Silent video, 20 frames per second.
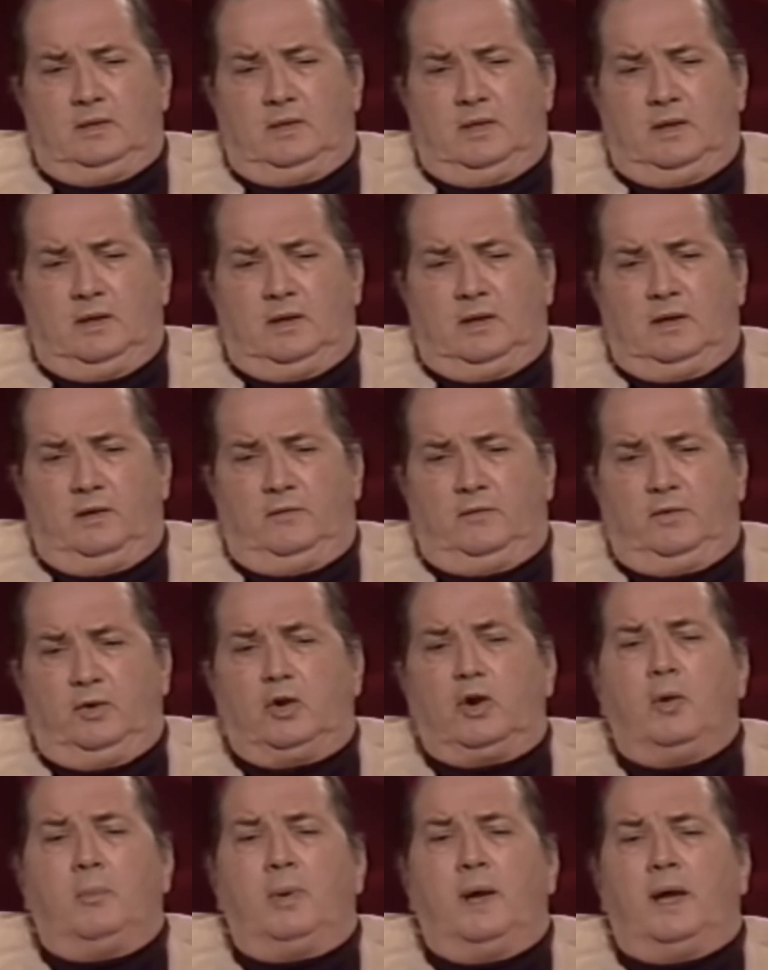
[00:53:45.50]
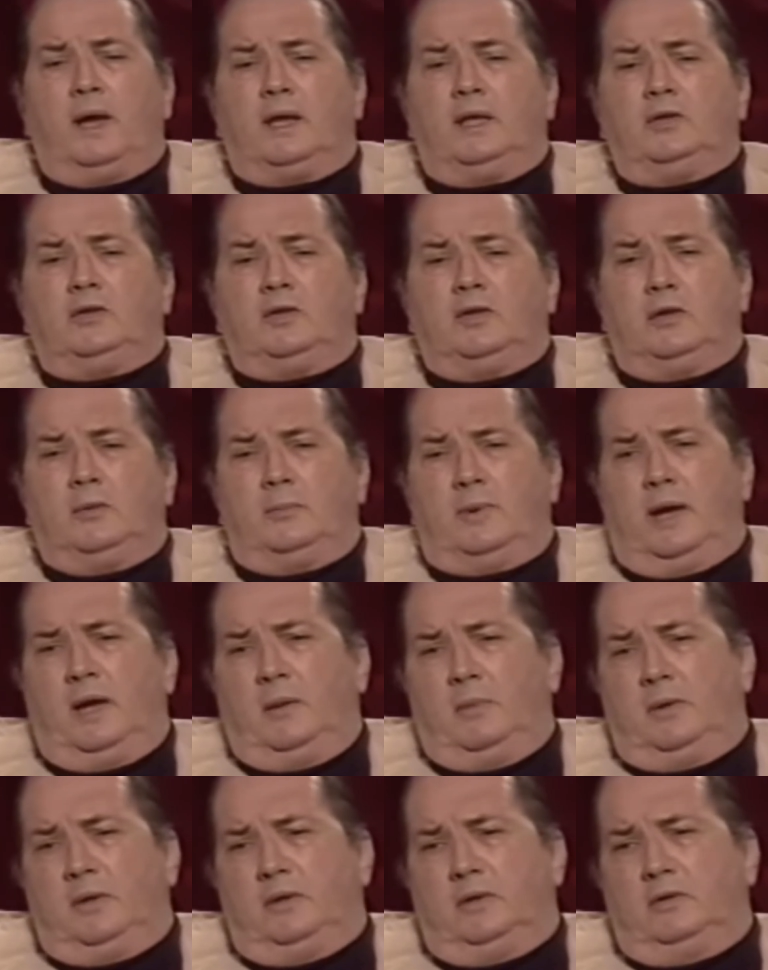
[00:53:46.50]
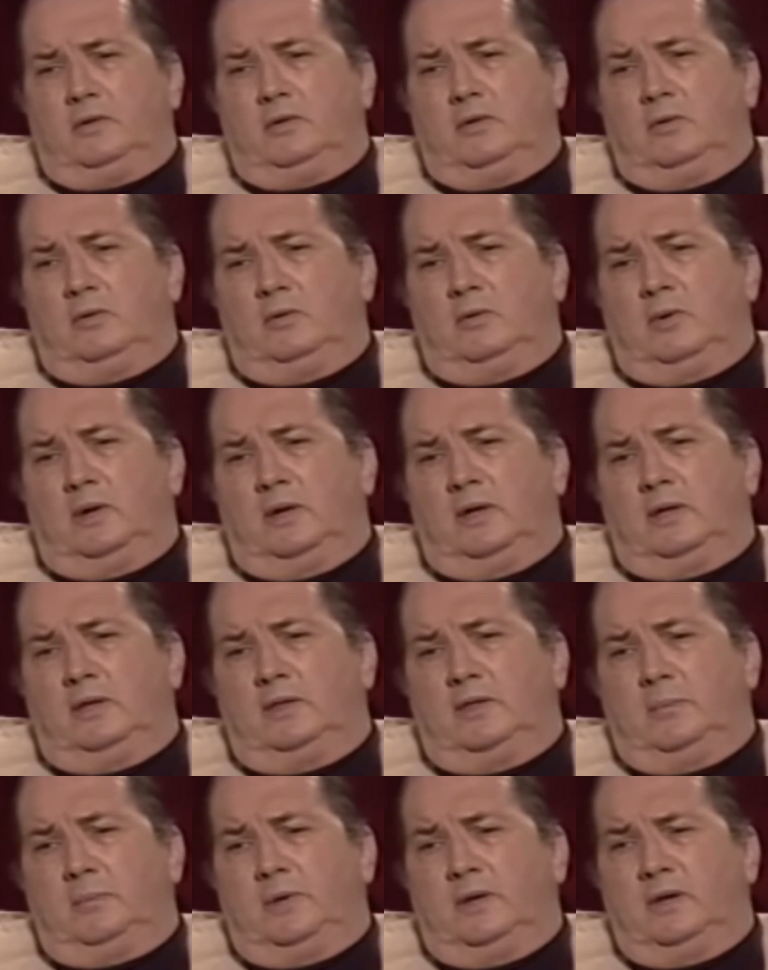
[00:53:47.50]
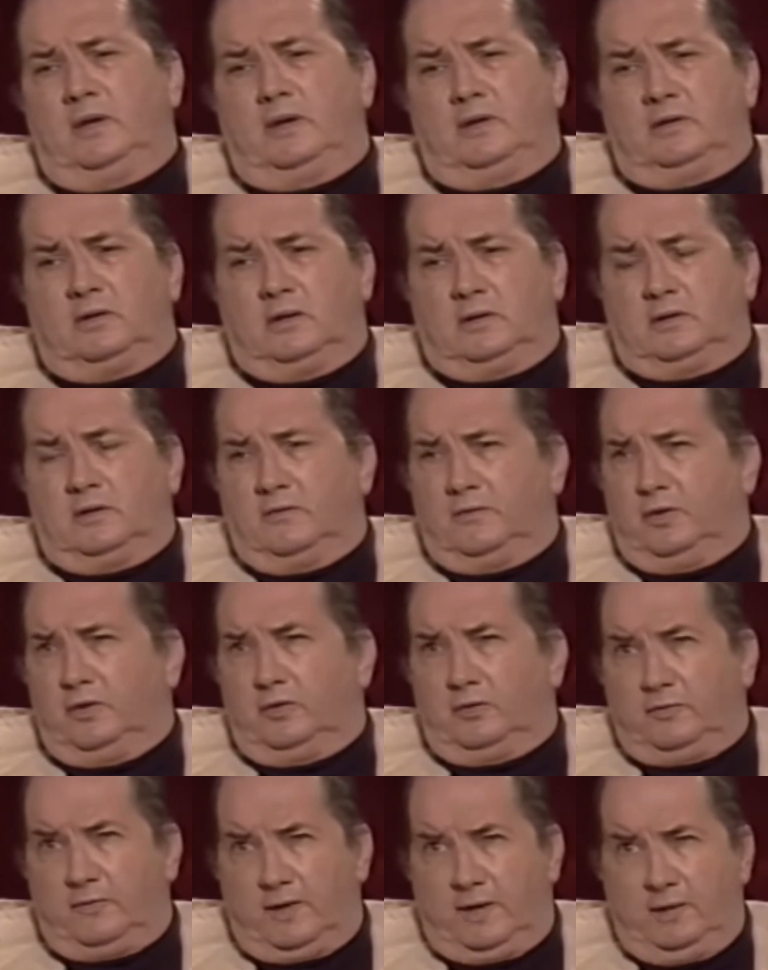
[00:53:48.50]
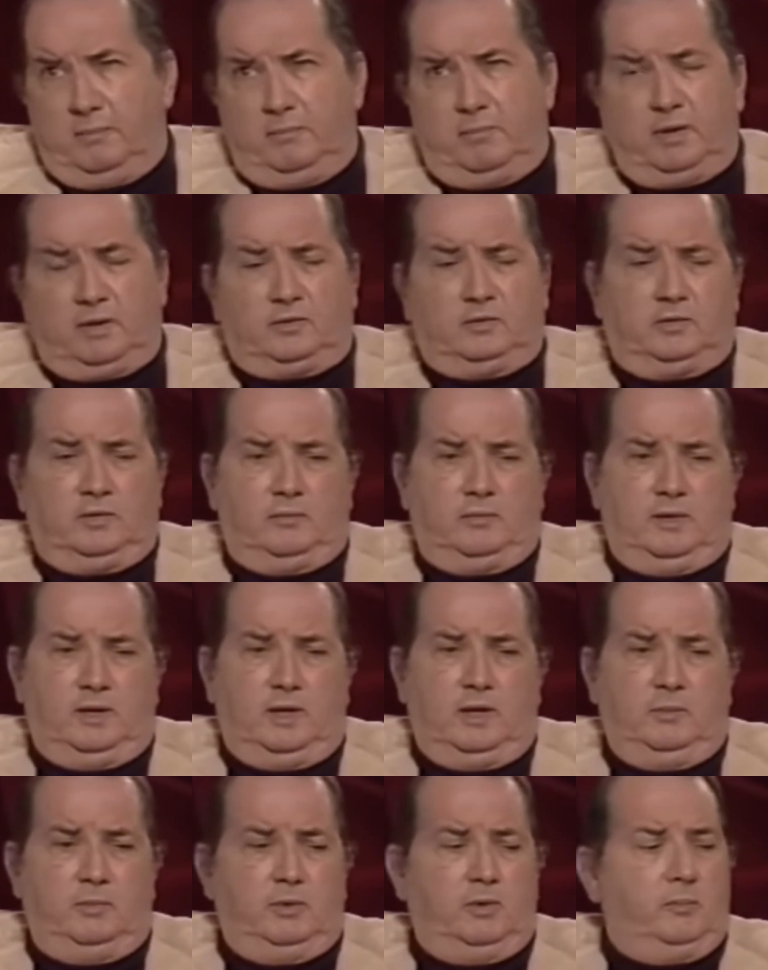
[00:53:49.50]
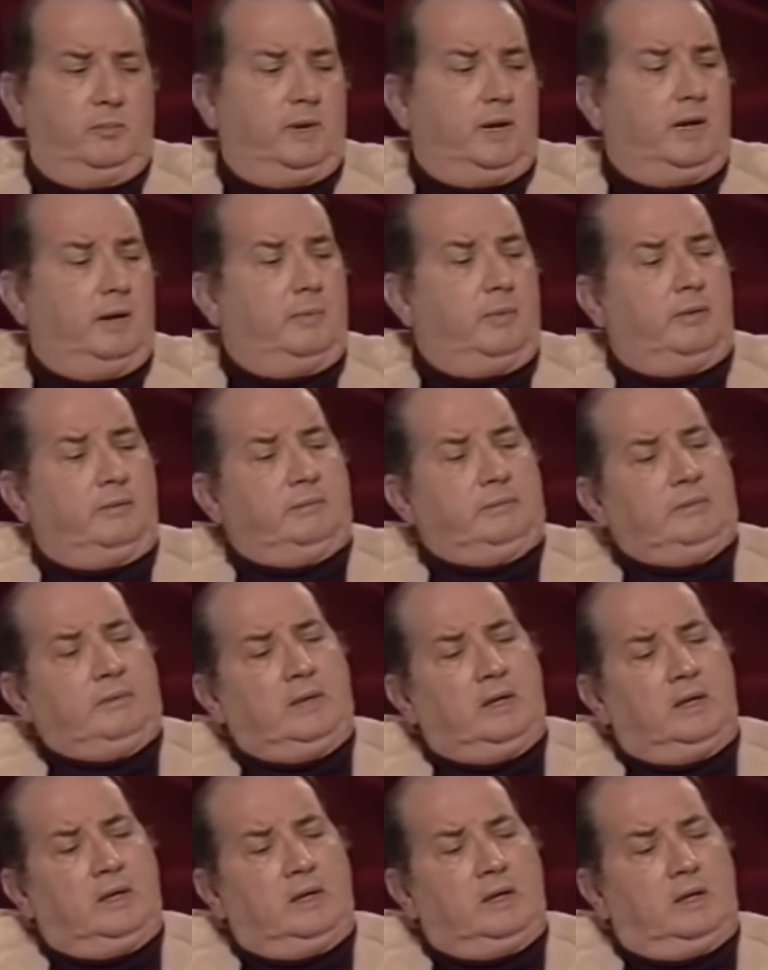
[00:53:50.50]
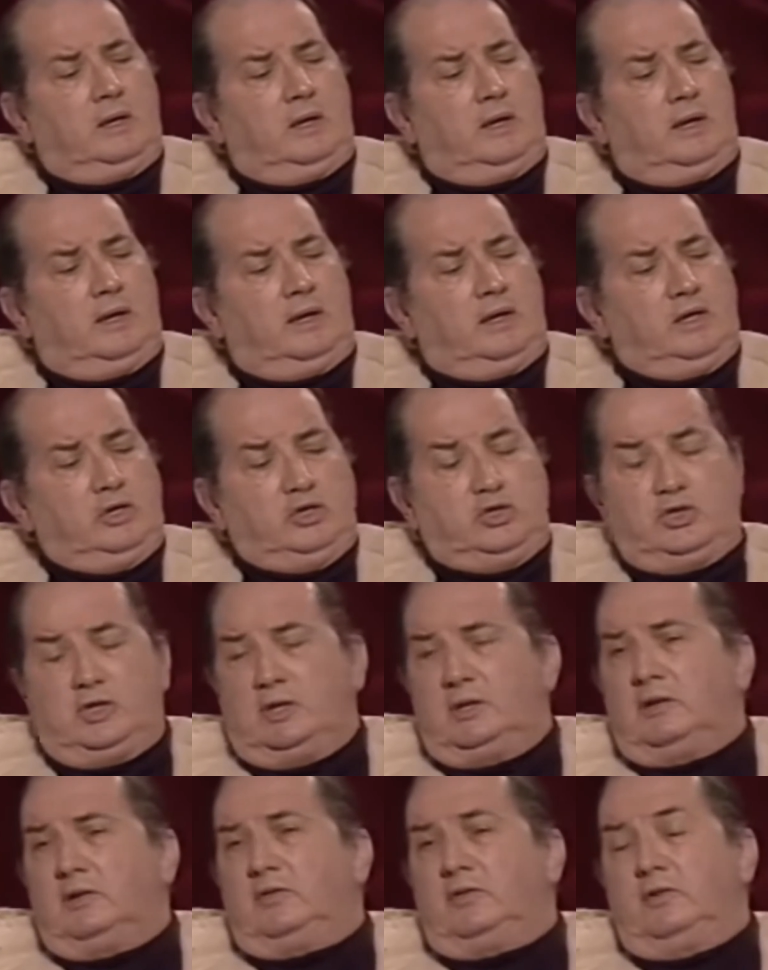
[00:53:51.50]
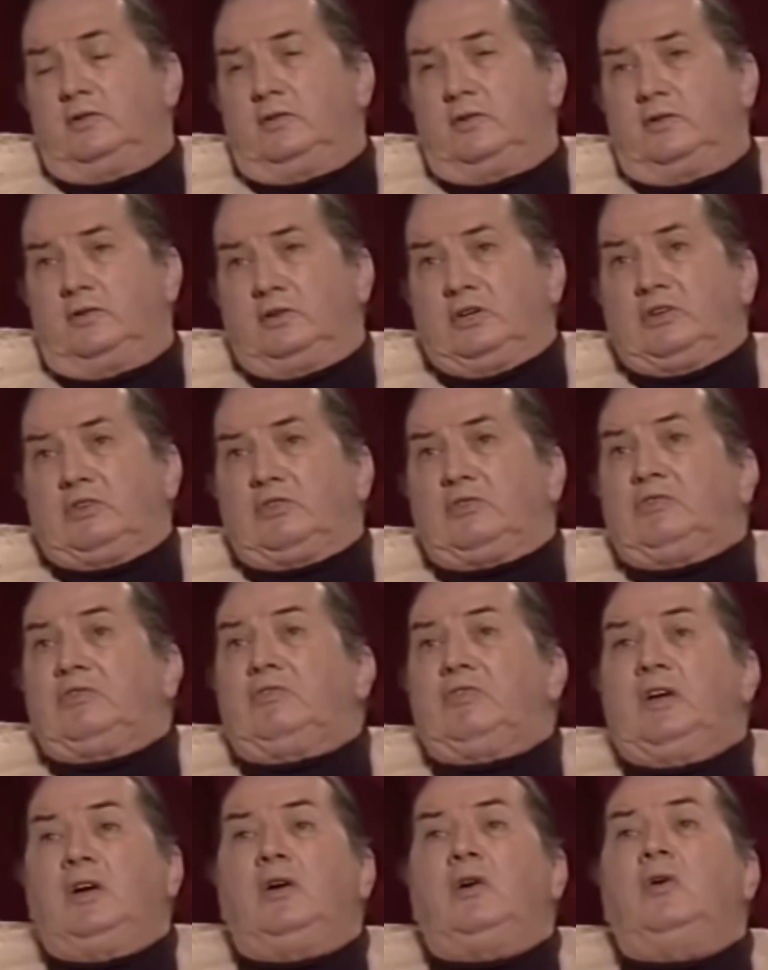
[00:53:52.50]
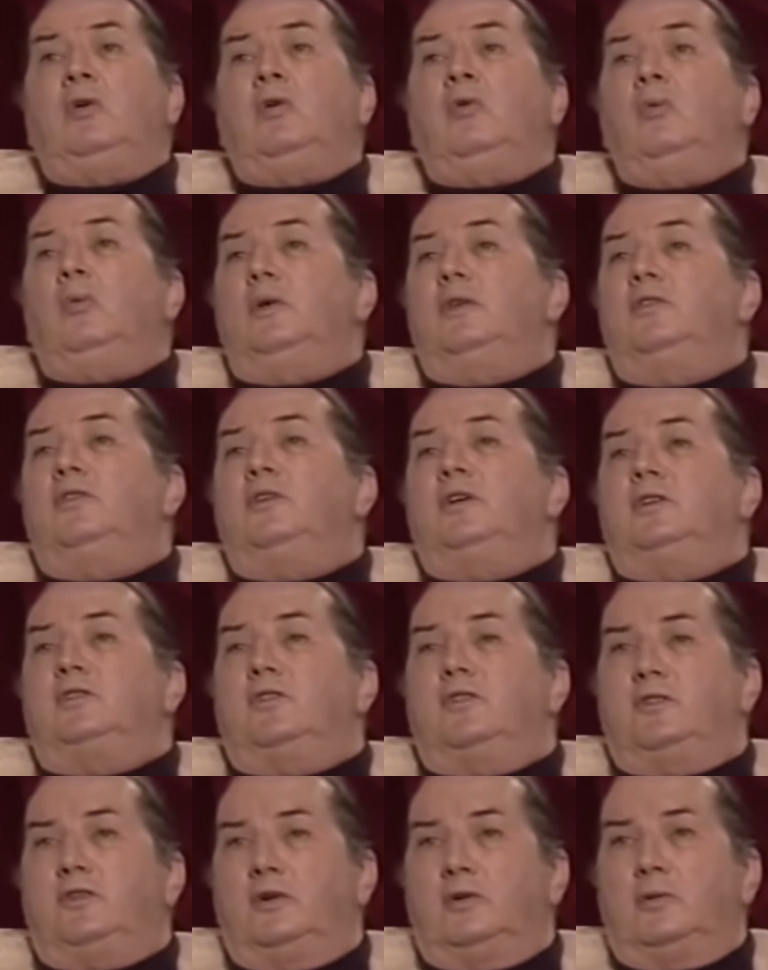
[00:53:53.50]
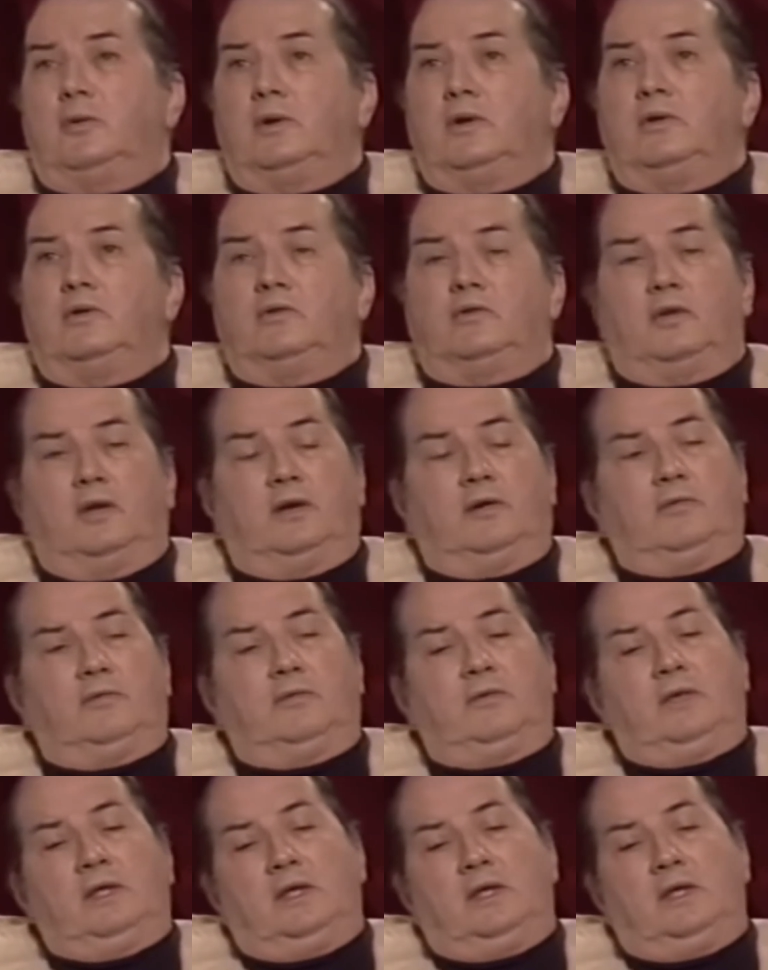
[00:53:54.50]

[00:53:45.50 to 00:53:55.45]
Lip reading: If you go back into the Bible, into the Pentateuch, the first 5 books of the Hebrew Bible, in Genesis is just filled with such stories of